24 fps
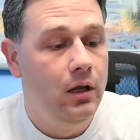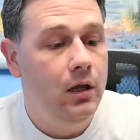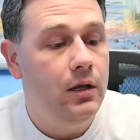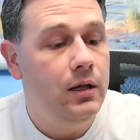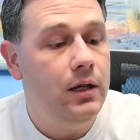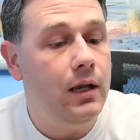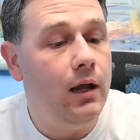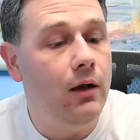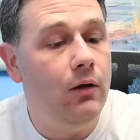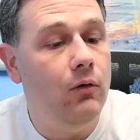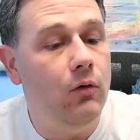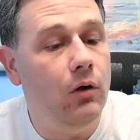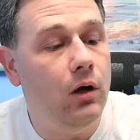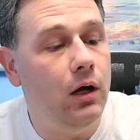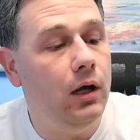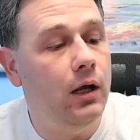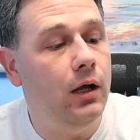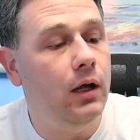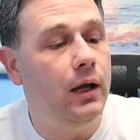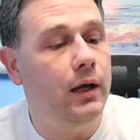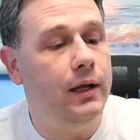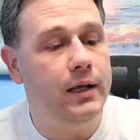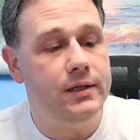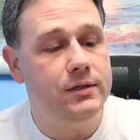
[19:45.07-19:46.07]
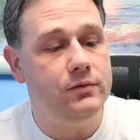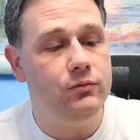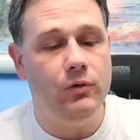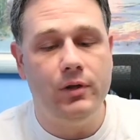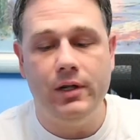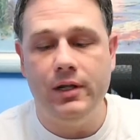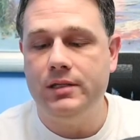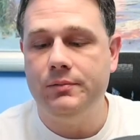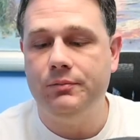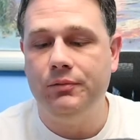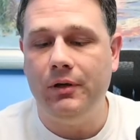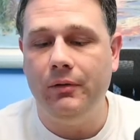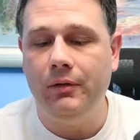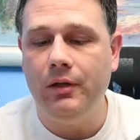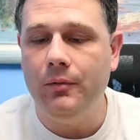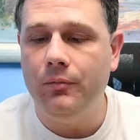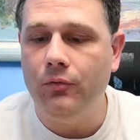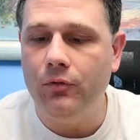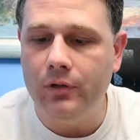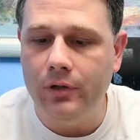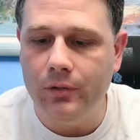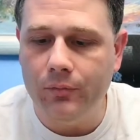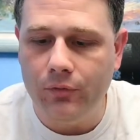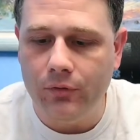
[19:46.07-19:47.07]
Now, I guess it's probably
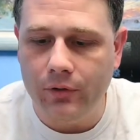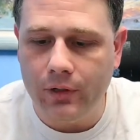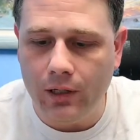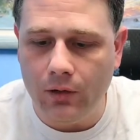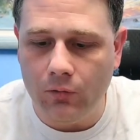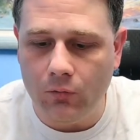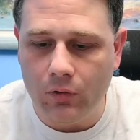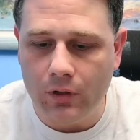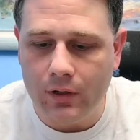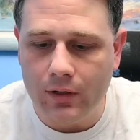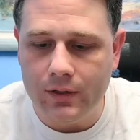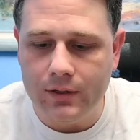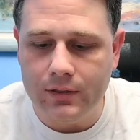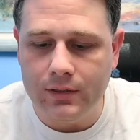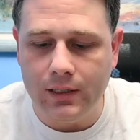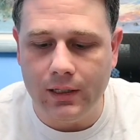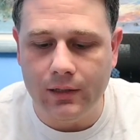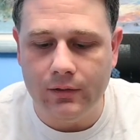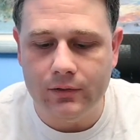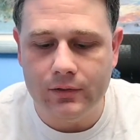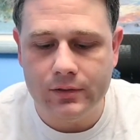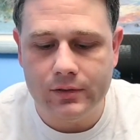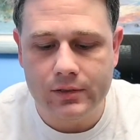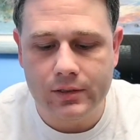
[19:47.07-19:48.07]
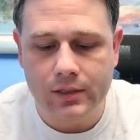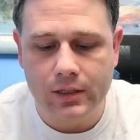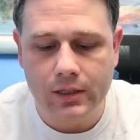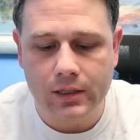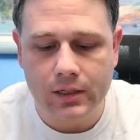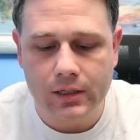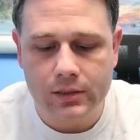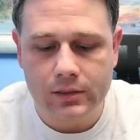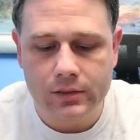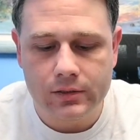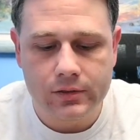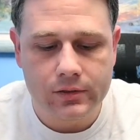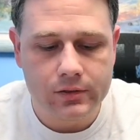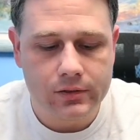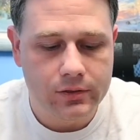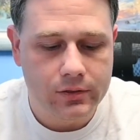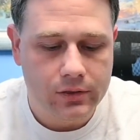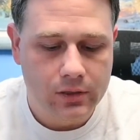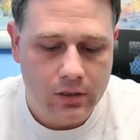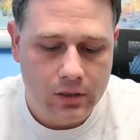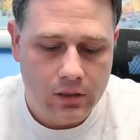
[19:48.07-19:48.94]
important to point out one of the downsides